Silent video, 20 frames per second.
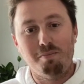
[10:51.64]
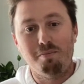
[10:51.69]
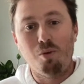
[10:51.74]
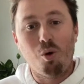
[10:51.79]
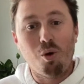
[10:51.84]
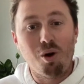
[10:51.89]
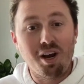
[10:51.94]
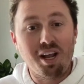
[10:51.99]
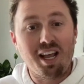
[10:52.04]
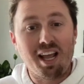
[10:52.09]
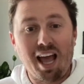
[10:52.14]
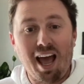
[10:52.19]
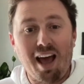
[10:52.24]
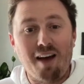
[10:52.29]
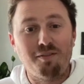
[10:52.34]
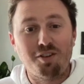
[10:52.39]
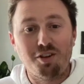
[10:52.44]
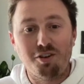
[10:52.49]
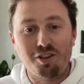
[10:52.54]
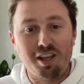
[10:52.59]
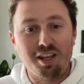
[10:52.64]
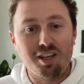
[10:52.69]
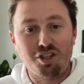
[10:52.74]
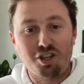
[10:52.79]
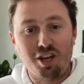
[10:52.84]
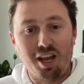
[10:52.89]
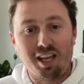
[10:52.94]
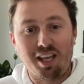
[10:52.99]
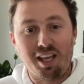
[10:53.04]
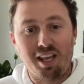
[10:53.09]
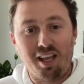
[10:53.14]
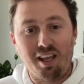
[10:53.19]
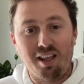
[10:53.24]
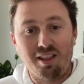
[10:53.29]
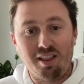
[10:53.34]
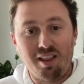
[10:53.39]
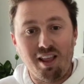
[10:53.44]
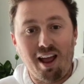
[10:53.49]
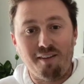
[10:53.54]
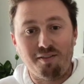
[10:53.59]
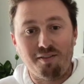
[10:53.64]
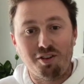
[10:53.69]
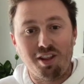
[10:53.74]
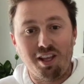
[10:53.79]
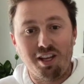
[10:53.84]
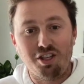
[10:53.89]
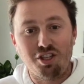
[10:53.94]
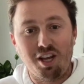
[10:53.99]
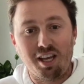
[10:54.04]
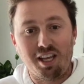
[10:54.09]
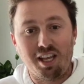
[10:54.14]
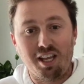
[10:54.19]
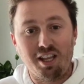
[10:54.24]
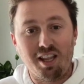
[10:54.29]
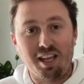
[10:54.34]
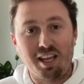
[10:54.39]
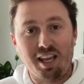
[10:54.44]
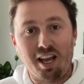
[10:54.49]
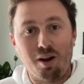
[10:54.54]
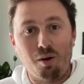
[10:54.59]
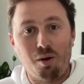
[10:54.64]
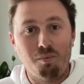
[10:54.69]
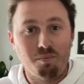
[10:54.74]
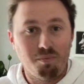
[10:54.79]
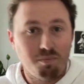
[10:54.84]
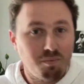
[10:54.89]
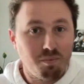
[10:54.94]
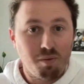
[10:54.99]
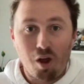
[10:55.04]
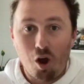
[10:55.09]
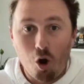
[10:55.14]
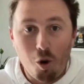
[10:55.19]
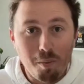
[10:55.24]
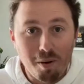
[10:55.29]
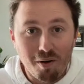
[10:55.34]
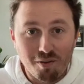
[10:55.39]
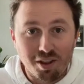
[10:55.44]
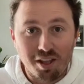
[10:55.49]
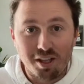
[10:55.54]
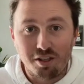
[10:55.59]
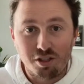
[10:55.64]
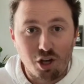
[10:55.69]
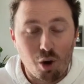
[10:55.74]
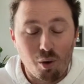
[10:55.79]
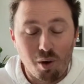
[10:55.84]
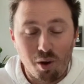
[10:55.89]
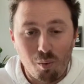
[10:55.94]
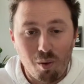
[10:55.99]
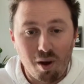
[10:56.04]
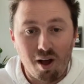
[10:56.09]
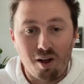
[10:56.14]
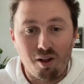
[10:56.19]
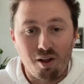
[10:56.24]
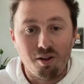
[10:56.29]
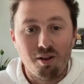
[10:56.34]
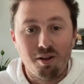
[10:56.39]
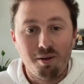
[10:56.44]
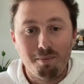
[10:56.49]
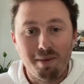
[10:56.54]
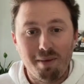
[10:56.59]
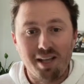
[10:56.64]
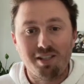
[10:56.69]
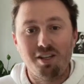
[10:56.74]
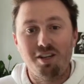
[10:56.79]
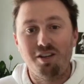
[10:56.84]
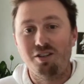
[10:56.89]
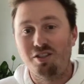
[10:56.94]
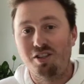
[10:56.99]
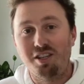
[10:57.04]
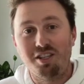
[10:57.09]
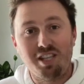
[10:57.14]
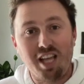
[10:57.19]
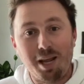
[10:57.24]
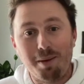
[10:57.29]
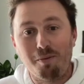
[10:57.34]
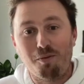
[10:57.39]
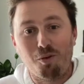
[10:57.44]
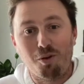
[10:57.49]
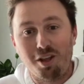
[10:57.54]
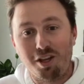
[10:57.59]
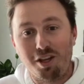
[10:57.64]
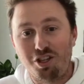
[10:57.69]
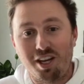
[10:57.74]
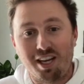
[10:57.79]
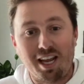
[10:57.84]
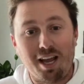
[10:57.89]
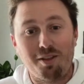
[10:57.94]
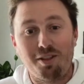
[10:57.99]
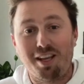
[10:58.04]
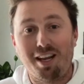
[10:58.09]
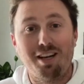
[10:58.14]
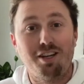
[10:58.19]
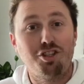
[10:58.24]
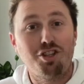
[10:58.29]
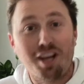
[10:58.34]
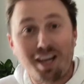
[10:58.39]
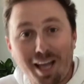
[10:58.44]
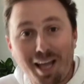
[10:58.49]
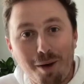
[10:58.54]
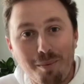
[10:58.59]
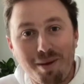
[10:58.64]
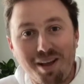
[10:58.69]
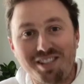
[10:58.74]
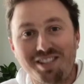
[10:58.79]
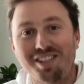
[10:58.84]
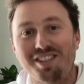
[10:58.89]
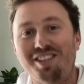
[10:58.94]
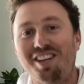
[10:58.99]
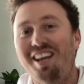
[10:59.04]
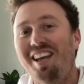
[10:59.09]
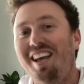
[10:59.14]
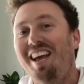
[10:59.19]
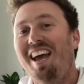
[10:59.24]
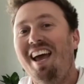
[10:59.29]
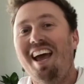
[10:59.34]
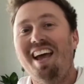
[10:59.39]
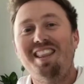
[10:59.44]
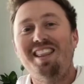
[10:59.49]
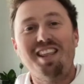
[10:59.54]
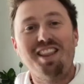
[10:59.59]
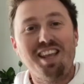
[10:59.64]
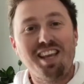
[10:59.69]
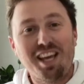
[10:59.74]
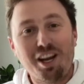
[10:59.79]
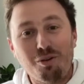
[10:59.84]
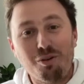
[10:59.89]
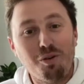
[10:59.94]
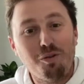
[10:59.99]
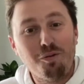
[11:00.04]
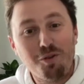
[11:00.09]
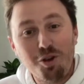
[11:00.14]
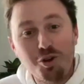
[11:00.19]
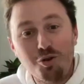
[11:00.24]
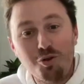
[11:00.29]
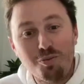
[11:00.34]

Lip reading: morning after they check in, they get a hope everything's going well message. The day before they check out, they get a checkout message, and then they get a review